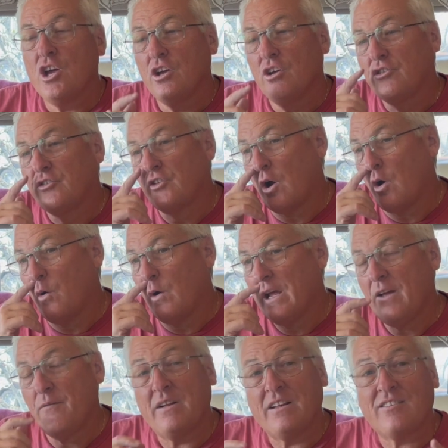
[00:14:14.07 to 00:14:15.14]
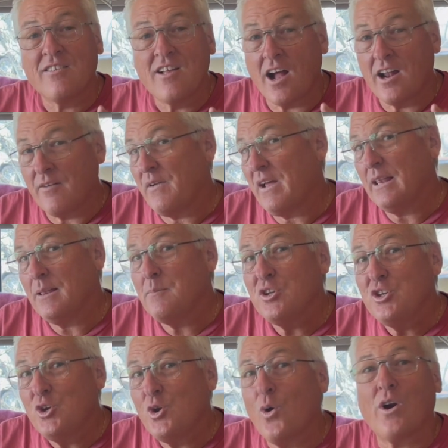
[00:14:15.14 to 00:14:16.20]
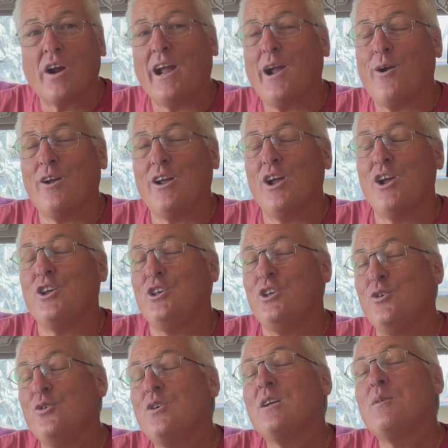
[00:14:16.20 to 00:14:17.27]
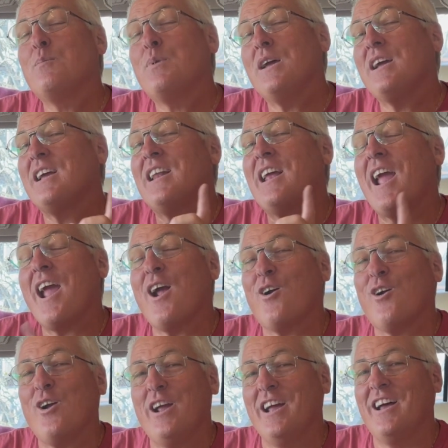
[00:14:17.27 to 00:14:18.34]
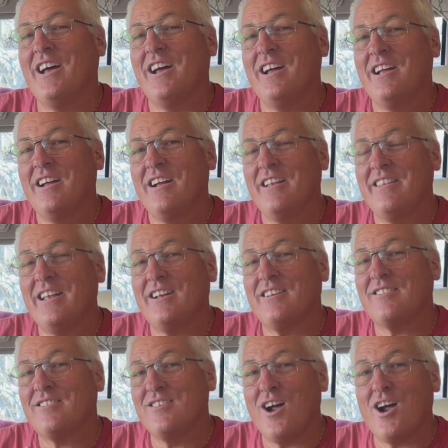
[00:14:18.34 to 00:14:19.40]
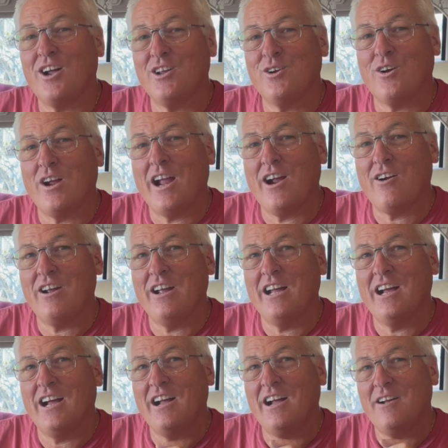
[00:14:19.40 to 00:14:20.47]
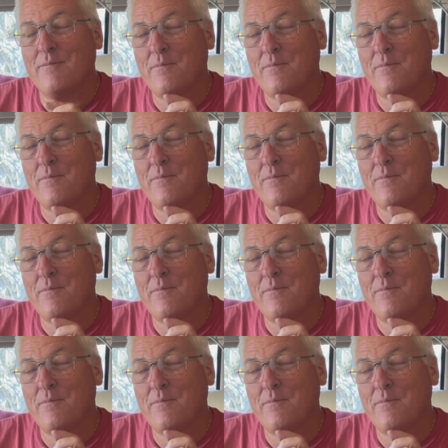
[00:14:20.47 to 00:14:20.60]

So if it's not available in your area, you can pick an area that's not your area,